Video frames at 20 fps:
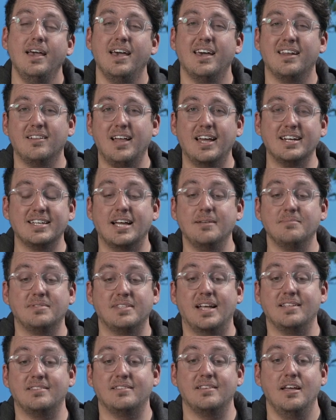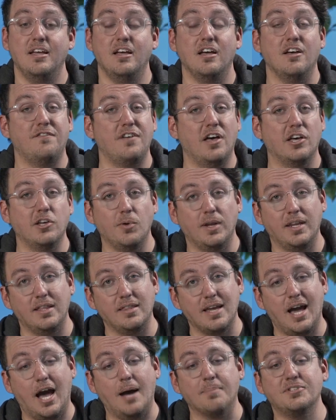And a lot of times that's
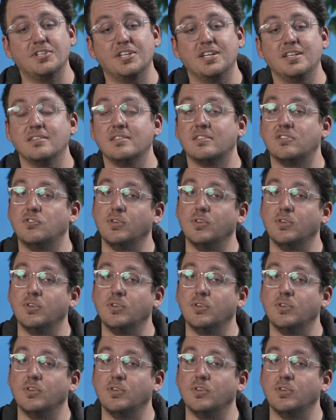evaluating the options,